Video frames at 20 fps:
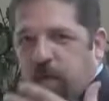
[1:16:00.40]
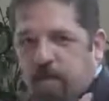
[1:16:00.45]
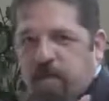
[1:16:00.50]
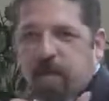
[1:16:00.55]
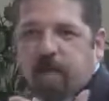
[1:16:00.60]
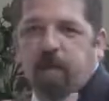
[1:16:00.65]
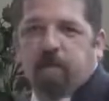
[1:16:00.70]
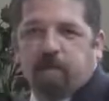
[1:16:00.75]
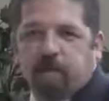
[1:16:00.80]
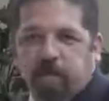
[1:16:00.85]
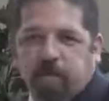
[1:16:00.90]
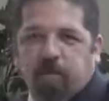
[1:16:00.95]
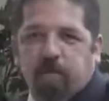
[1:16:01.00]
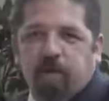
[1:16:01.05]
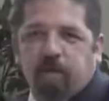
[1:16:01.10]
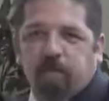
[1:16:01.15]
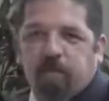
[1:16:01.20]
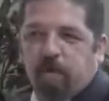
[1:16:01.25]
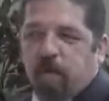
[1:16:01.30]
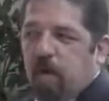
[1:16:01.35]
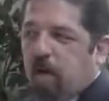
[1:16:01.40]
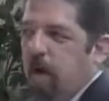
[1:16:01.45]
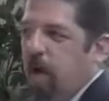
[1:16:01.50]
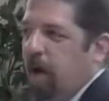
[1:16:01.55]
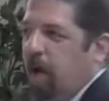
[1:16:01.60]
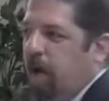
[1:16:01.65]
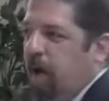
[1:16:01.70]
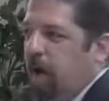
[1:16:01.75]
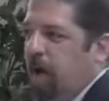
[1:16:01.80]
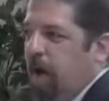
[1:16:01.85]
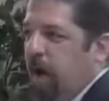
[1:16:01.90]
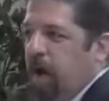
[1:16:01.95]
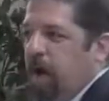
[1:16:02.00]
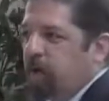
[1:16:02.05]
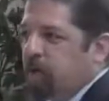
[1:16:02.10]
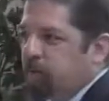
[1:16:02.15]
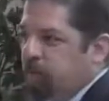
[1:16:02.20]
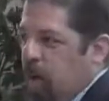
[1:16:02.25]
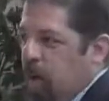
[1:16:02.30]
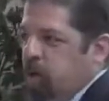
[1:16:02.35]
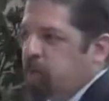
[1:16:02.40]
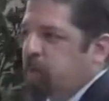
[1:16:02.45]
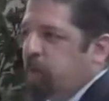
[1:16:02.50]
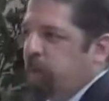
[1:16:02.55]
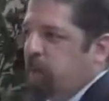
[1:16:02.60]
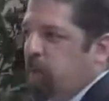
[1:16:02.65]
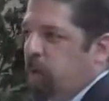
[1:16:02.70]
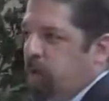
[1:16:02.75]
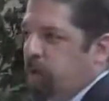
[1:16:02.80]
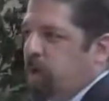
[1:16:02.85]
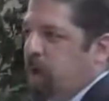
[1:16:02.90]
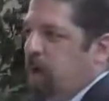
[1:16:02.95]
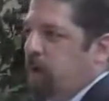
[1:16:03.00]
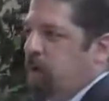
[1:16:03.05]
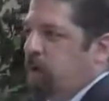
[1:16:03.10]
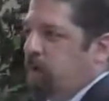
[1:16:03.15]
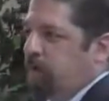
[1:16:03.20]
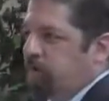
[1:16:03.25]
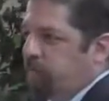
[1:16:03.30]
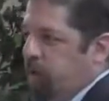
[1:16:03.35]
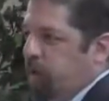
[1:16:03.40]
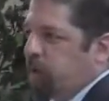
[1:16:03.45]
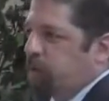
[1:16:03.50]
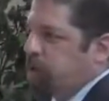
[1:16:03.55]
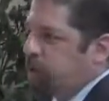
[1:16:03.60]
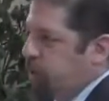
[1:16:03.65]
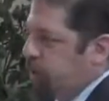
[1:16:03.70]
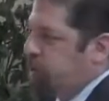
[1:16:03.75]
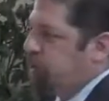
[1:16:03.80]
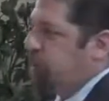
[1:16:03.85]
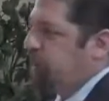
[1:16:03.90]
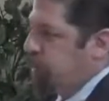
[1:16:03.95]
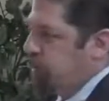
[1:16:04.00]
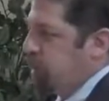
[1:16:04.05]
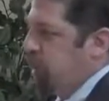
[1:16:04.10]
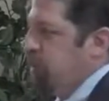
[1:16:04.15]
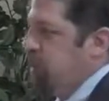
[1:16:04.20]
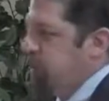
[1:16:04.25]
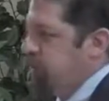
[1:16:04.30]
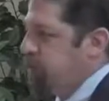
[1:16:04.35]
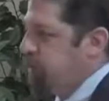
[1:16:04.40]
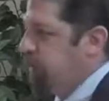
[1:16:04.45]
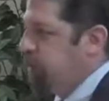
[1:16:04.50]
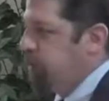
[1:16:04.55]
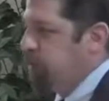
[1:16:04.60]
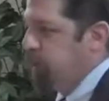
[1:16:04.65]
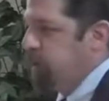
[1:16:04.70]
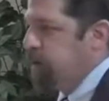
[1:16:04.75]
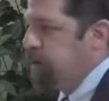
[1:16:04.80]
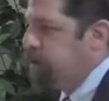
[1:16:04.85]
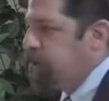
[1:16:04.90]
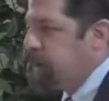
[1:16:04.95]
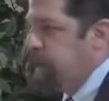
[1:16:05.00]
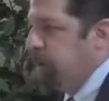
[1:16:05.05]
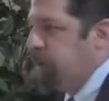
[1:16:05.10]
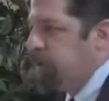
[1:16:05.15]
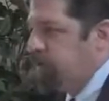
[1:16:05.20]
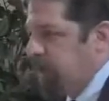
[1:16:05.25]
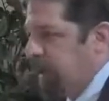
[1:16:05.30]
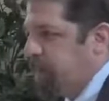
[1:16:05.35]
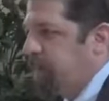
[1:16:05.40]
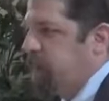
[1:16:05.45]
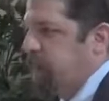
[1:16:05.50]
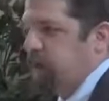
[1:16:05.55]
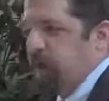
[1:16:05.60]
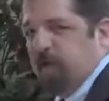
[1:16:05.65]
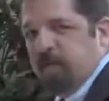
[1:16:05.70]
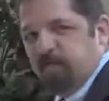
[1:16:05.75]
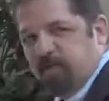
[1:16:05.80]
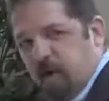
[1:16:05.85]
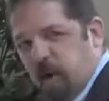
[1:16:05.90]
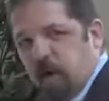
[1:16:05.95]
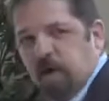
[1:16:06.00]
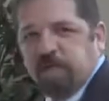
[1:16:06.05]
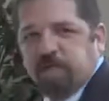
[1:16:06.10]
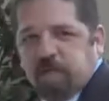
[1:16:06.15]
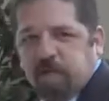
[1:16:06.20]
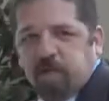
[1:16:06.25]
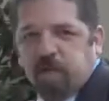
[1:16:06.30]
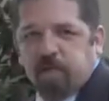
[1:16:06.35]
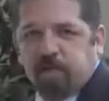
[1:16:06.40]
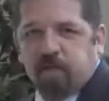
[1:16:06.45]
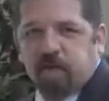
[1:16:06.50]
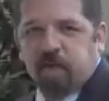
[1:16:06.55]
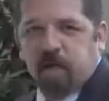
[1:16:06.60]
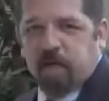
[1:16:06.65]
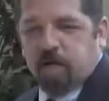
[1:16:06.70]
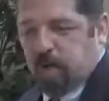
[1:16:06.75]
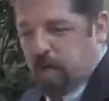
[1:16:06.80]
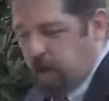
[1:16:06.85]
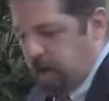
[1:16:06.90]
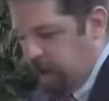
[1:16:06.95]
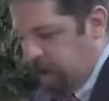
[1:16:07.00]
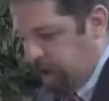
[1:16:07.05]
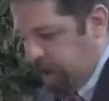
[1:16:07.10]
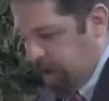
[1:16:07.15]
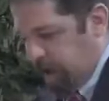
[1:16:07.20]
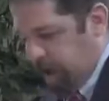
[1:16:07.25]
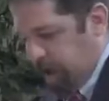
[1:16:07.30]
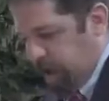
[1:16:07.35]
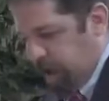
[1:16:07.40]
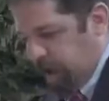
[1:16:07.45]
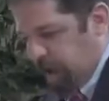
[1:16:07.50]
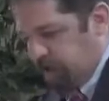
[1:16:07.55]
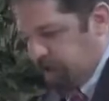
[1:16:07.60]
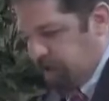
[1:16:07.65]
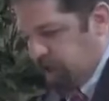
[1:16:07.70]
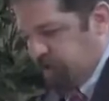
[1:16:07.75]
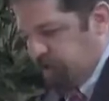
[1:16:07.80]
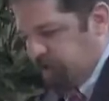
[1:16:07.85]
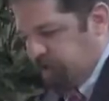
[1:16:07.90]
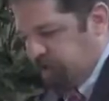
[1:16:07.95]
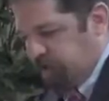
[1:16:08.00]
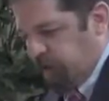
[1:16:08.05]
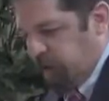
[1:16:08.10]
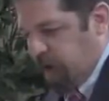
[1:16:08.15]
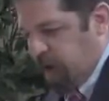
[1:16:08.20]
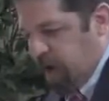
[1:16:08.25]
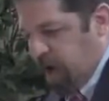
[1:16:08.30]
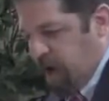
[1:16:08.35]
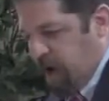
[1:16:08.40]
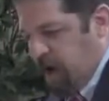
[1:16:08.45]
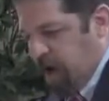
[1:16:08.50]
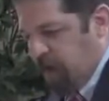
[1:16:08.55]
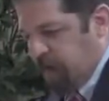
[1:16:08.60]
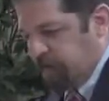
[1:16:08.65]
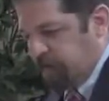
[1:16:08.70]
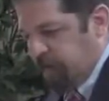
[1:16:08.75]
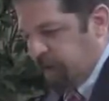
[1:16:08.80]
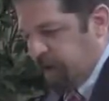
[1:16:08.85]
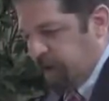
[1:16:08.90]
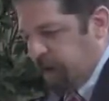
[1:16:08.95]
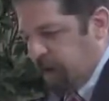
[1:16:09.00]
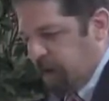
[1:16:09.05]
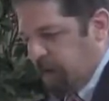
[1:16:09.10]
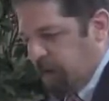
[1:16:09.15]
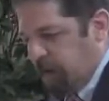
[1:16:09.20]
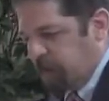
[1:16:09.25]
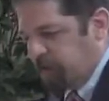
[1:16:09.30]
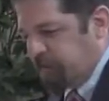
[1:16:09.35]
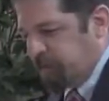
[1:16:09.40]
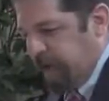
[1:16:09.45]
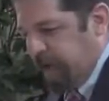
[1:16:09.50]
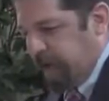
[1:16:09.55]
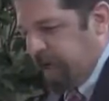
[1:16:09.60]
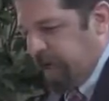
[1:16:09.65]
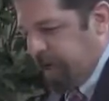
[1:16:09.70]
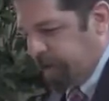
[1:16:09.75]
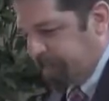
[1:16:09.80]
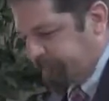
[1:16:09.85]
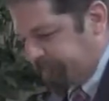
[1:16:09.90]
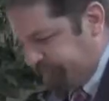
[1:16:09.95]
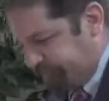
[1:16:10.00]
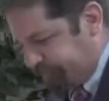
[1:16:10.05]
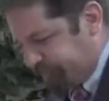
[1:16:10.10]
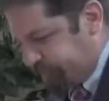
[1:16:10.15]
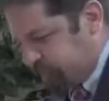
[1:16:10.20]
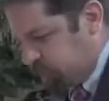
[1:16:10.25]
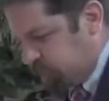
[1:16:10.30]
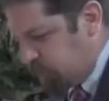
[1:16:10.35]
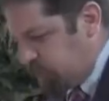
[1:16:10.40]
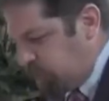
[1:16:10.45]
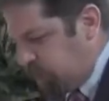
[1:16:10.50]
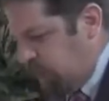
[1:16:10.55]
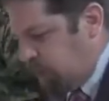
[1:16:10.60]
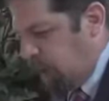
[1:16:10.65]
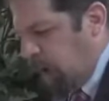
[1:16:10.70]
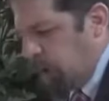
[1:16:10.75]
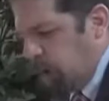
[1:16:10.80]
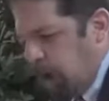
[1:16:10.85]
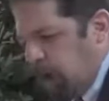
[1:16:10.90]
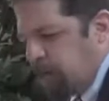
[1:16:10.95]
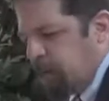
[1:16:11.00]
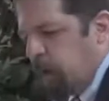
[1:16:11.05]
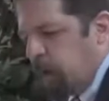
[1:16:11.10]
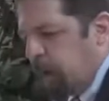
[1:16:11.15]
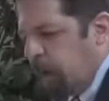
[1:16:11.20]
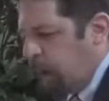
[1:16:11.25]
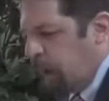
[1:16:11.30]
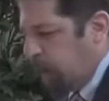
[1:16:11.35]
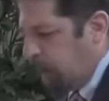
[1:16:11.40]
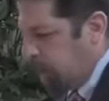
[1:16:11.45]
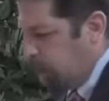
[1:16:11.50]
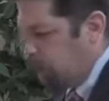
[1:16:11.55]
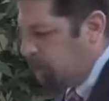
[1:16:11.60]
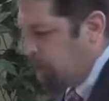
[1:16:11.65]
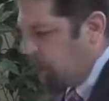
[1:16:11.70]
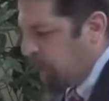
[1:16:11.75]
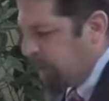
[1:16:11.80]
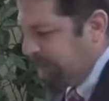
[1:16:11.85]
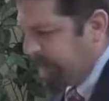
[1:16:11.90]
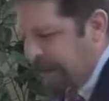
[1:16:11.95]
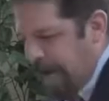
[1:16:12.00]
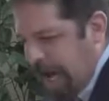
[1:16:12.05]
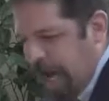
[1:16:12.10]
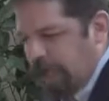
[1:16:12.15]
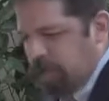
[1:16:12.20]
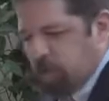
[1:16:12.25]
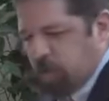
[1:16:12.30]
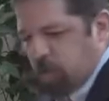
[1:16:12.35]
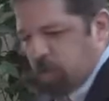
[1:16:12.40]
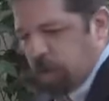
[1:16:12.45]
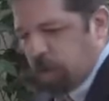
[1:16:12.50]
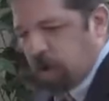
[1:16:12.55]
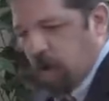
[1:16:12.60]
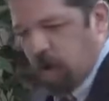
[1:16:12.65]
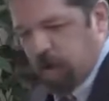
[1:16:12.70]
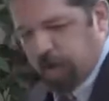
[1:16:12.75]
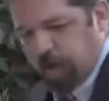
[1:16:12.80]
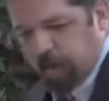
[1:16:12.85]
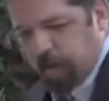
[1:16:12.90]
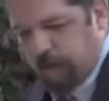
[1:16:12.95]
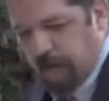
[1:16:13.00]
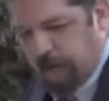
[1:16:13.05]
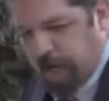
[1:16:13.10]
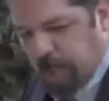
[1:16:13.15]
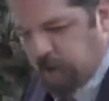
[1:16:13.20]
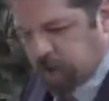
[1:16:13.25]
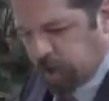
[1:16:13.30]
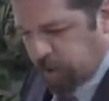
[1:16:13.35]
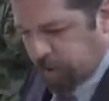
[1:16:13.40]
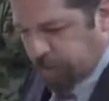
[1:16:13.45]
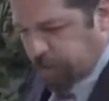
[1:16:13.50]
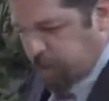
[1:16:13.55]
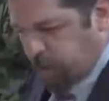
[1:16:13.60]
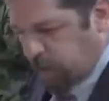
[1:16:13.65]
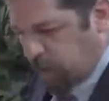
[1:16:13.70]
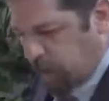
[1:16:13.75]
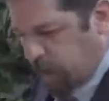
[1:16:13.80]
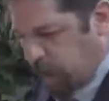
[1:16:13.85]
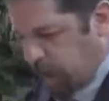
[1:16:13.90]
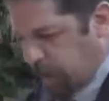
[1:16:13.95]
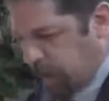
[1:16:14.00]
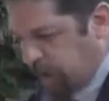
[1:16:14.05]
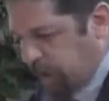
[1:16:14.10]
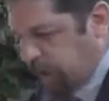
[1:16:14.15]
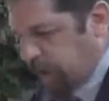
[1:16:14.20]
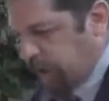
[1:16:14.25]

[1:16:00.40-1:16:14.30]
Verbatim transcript: redeemed in Scripture. And as most people will tell you, the first use of a term in Scripture is typically very significant. It's full of meaning. Well, one more text regarding the angel of the Lord,